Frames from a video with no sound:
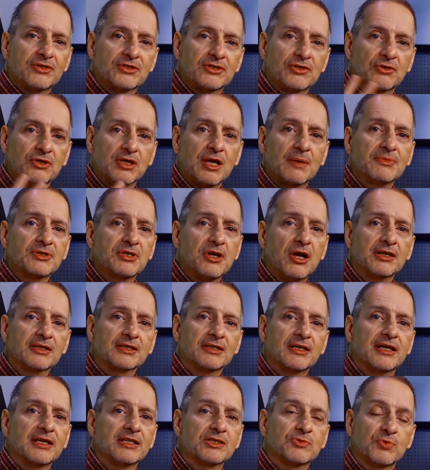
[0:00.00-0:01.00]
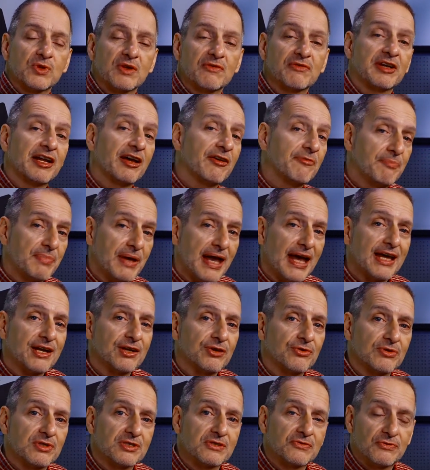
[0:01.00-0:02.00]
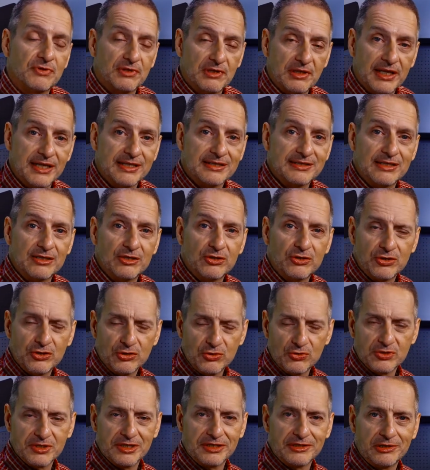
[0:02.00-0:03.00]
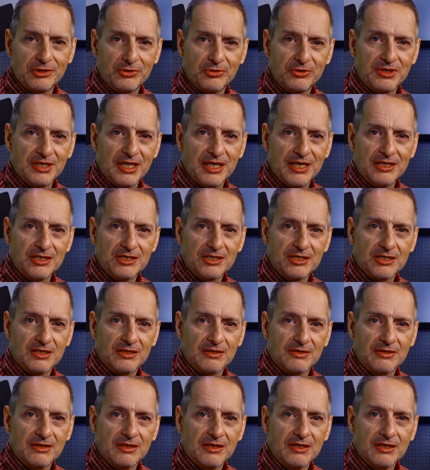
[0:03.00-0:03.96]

So come talk to us. We even have batteries for lights that you can use on location.